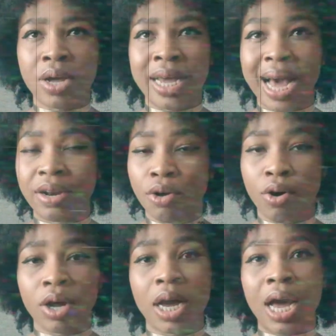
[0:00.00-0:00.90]

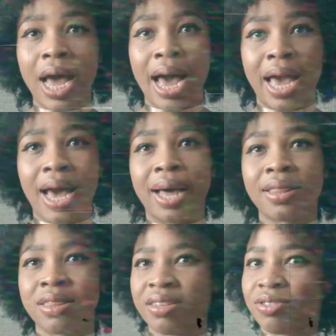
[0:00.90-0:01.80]
Ganong, I
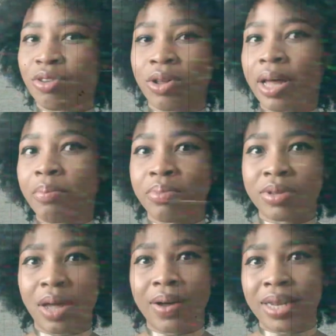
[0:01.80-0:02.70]
had this other book
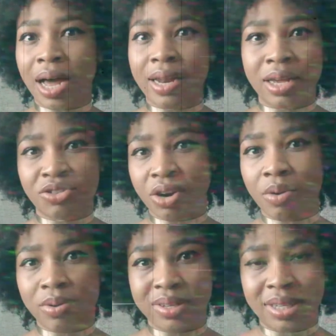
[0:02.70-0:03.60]
that our
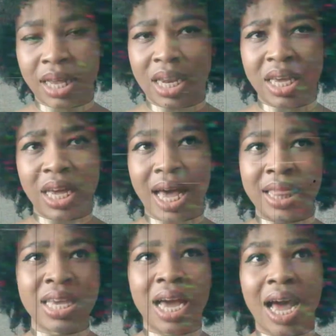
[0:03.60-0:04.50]
lecturer was selling. I
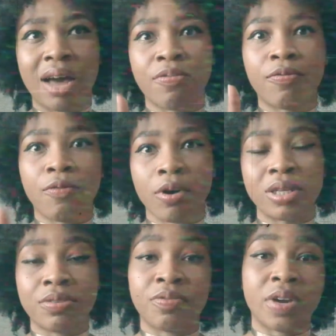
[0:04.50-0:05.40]
think I had 4
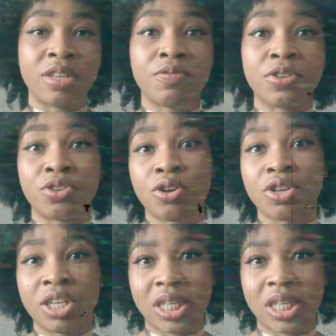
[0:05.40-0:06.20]
different physiology